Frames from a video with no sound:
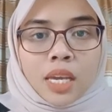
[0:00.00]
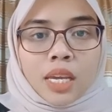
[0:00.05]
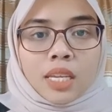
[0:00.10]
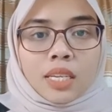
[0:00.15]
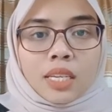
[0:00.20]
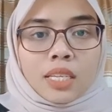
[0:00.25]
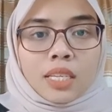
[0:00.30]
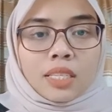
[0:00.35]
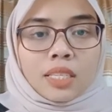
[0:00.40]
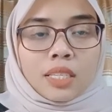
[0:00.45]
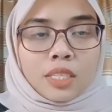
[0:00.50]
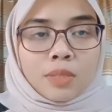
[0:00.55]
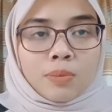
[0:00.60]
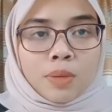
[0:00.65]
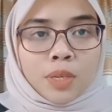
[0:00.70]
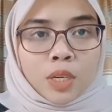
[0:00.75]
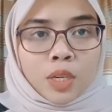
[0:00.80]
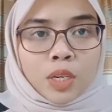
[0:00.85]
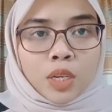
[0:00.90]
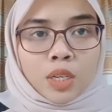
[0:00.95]
This is
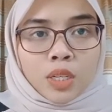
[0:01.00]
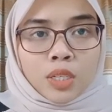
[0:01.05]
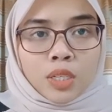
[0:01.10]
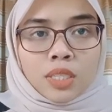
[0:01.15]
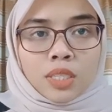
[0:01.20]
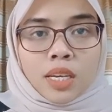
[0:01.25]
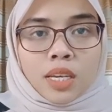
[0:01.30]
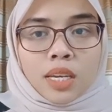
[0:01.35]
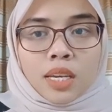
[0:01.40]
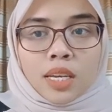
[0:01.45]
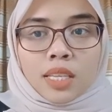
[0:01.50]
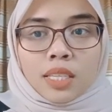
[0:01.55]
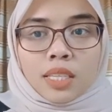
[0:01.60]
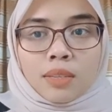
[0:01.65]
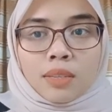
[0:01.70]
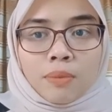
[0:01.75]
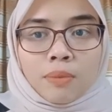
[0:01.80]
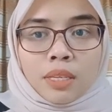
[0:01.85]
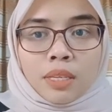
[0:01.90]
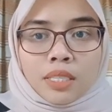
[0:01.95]
because
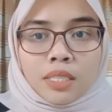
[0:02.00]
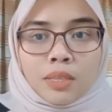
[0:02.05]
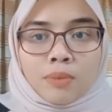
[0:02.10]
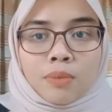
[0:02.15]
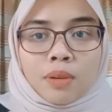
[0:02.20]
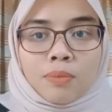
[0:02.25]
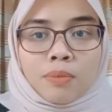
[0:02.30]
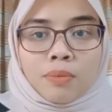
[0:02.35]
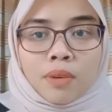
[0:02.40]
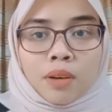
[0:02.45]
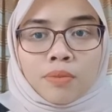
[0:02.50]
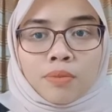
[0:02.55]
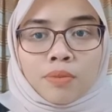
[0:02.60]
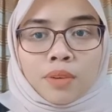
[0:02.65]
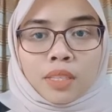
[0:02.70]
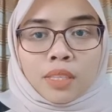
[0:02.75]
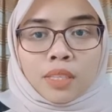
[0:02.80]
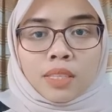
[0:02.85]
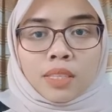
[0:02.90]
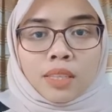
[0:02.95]
the maximum of
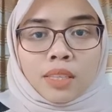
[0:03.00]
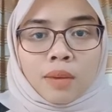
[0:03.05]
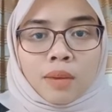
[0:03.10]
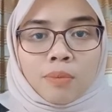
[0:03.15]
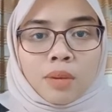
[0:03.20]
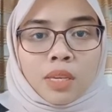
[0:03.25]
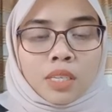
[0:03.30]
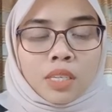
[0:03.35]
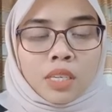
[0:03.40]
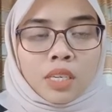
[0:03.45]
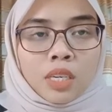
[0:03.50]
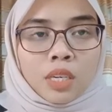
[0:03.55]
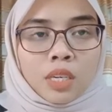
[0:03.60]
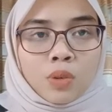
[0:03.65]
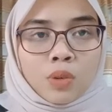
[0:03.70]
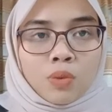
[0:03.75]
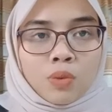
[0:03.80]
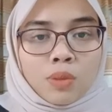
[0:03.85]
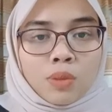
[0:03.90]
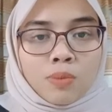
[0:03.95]
waiting time in
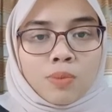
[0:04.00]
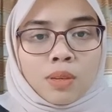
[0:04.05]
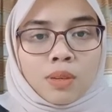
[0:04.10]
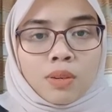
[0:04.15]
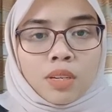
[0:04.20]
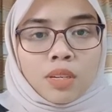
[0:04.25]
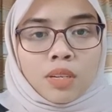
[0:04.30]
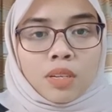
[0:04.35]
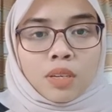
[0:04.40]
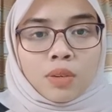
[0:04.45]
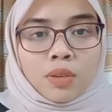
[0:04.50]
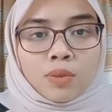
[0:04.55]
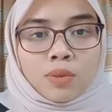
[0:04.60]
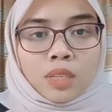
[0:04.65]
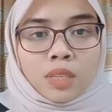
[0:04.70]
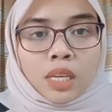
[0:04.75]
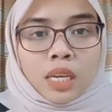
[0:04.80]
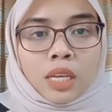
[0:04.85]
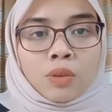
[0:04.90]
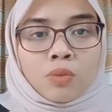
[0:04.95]
queue will be
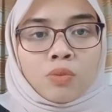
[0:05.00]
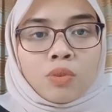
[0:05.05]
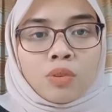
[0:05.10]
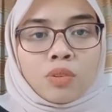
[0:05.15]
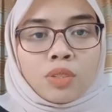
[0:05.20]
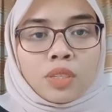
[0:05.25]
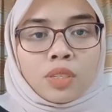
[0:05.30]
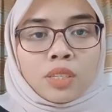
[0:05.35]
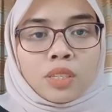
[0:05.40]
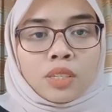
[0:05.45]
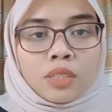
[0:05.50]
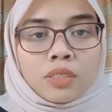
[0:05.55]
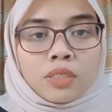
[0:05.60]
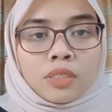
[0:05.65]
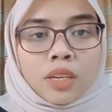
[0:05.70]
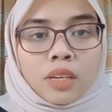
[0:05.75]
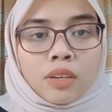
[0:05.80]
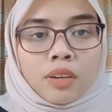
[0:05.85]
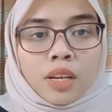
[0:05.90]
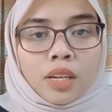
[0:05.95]
reduced and would
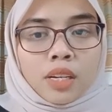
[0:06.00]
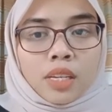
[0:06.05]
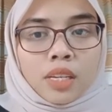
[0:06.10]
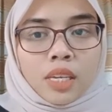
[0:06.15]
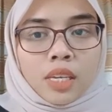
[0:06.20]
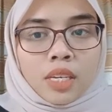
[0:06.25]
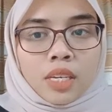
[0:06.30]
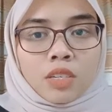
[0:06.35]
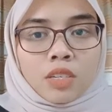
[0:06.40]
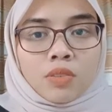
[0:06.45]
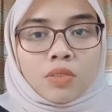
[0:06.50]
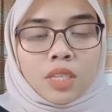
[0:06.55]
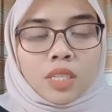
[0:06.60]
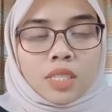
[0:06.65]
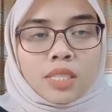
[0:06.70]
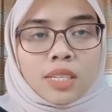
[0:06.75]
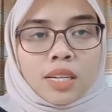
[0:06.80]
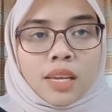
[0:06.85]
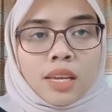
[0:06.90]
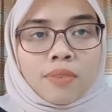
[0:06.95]
directly
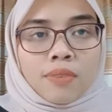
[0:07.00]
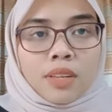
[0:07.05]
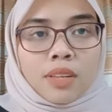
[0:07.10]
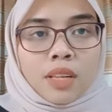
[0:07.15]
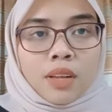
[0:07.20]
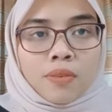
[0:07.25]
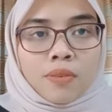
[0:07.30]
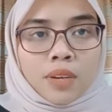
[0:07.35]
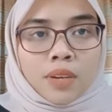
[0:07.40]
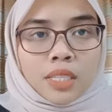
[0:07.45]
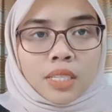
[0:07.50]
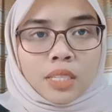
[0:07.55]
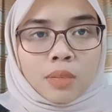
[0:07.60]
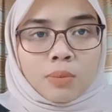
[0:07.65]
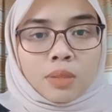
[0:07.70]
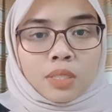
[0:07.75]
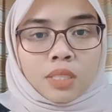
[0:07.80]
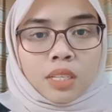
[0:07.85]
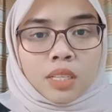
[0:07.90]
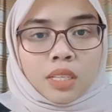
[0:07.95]
increase the level of
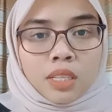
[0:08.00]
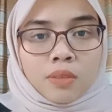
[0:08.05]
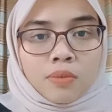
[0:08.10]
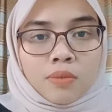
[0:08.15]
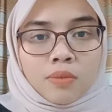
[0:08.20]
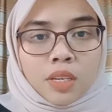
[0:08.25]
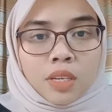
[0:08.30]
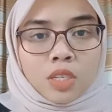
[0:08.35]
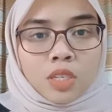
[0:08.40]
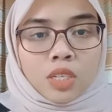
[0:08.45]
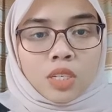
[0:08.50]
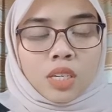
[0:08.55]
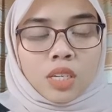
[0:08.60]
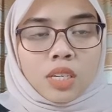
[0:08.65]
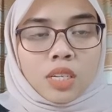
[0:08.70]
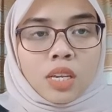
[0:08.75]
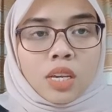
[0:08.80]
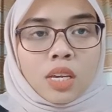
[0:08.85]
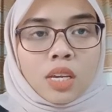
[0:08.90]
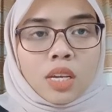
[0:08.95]
customer
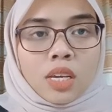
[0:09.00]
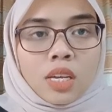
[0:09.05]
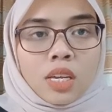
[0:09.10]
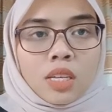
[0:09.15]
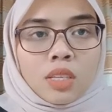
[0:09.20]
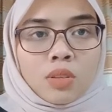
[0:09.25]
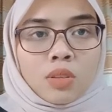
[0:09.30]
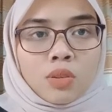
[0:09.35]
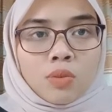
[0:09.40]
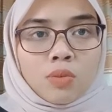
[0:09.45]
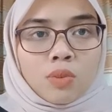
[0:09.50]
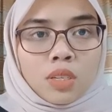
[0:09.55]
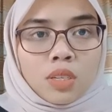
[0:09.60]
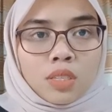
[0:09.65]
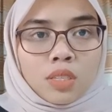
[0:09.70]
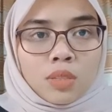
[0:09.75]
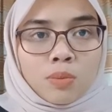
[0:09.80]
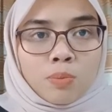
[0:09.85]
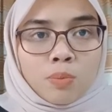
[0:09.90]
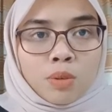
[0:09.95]
satisfaction
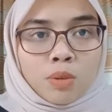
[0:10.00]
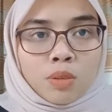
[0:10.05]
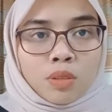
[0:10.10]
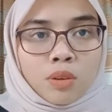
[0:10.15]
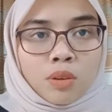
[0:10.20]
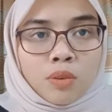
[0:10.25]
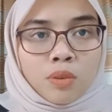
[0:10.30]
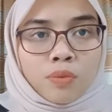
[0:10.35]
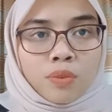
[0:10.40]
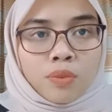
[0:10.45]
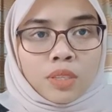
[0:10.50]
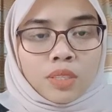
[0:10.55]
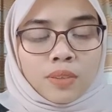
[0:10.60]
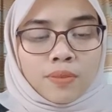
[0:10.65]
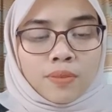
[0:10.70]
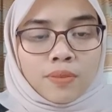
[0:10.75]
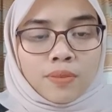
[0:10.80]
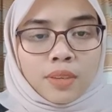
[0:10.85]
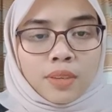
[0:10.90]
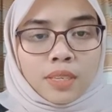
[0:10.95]
towards the post office
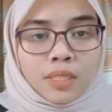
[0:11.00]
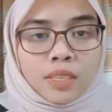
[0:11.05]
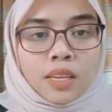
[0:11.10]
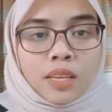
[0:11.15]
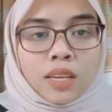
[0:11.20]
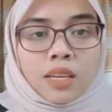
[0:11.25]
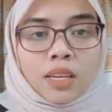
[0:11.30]
service.